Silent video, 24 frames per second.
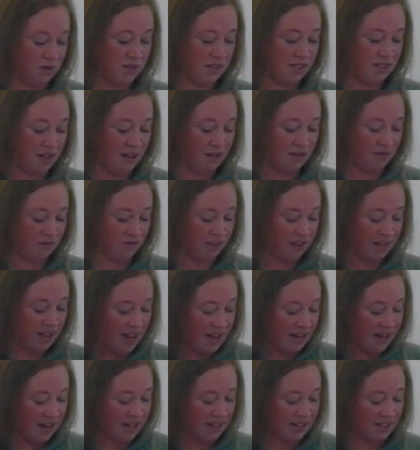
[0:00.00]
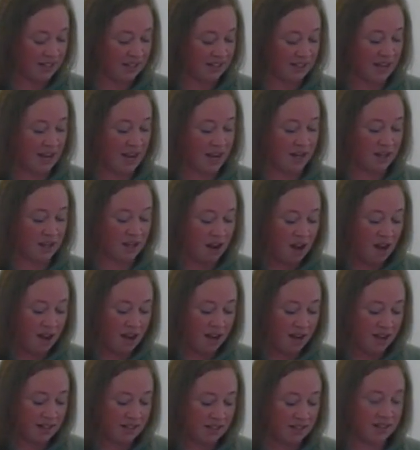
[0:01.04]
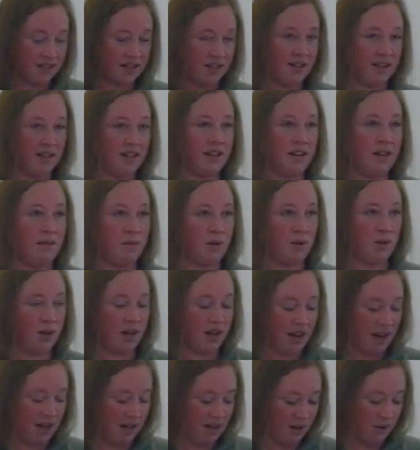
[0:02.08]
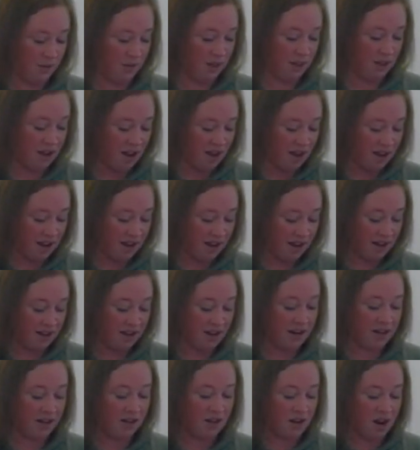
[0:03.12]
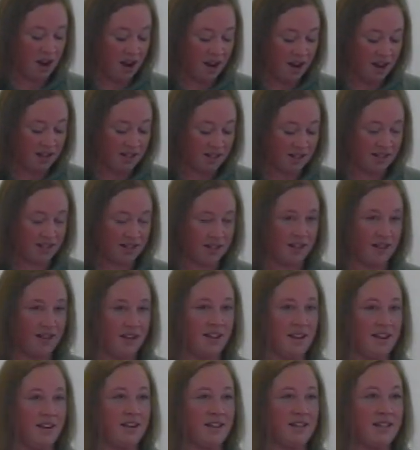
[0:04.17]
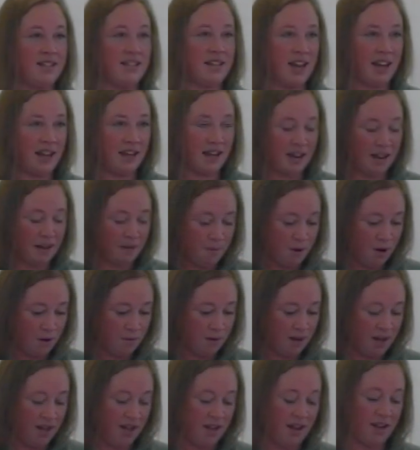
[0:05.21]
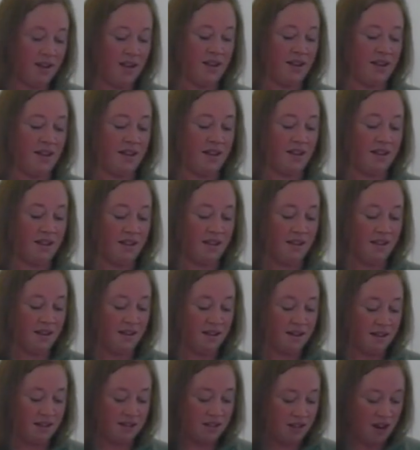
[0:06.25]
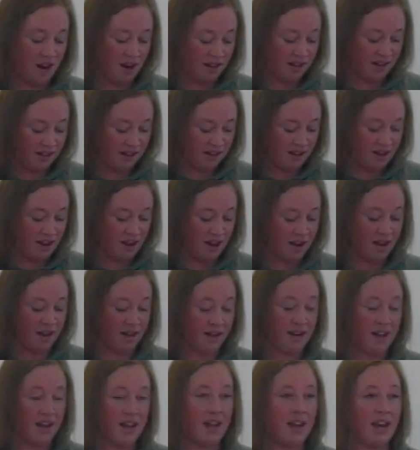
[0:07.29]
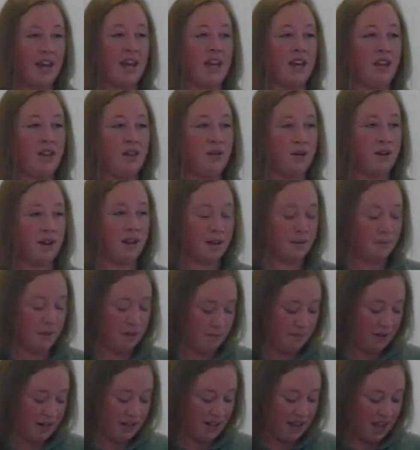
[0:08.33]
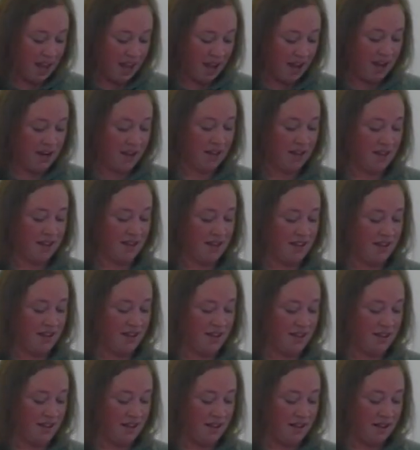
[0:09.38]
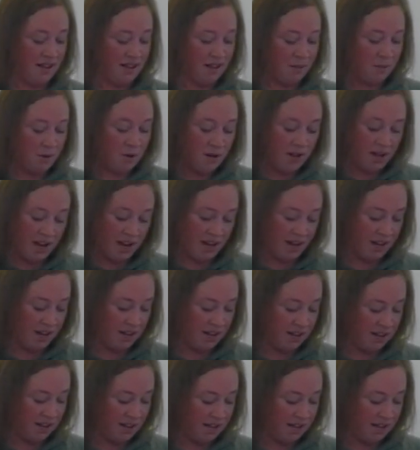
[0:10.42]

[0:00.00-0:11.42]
self-reliance and not communicating with God, not taking a moment, talking to God, including him in my day, communicating.